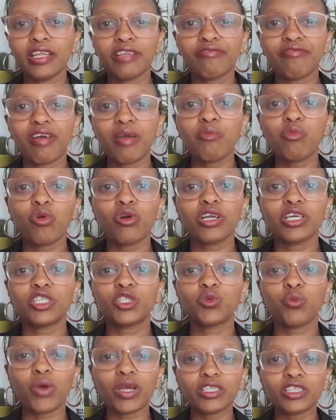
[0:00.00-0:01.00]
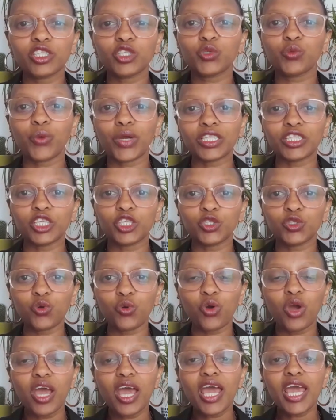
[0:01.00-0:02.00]
February
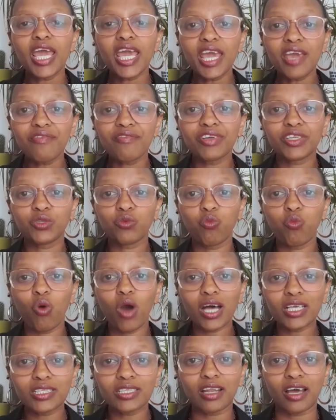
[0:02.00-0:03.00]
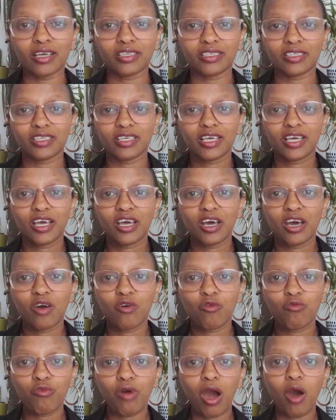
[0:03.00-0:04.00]
2022, if it was not
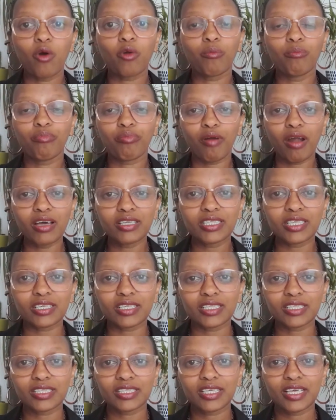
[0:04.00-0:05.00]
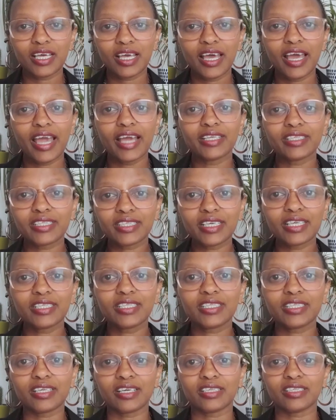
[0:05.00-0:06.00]
our brothers and
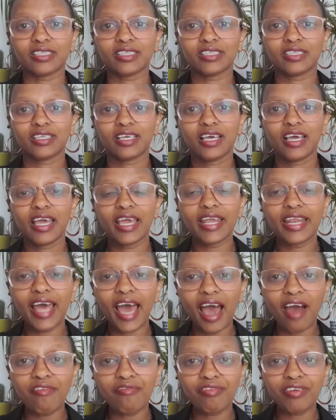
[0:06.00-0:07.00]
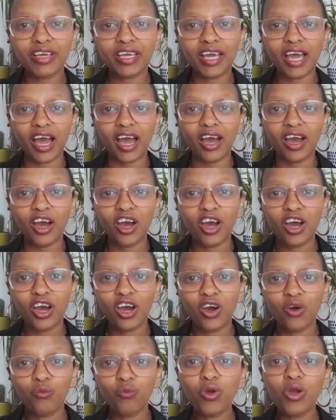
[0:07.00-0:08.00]
sisters in Africa,
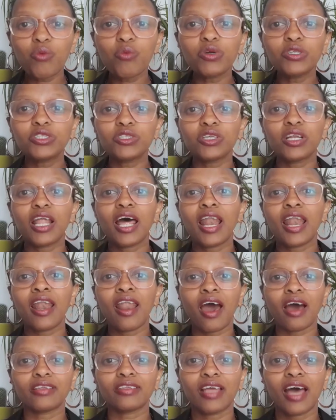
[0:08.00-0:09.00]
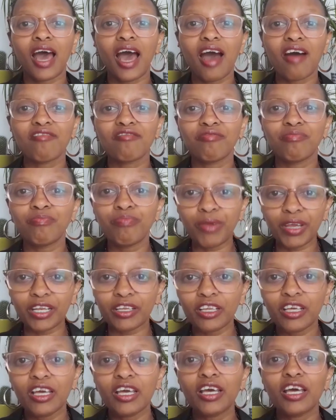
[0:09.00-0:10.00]
we would not have
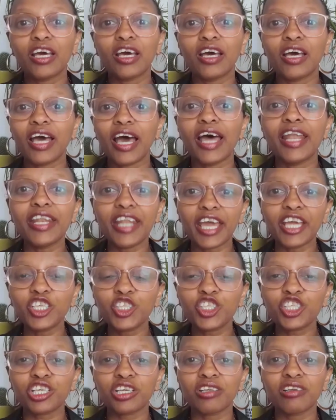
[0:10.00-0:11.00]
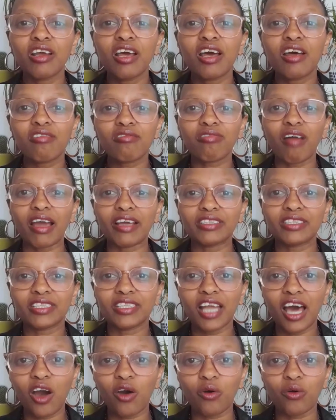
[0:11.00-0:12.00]
been a nation right
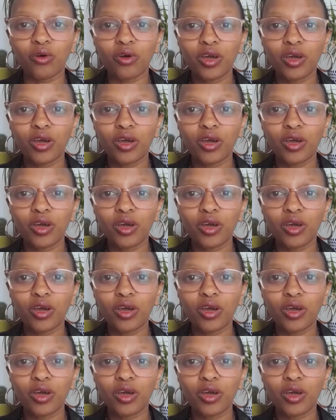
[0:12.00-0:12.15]
now.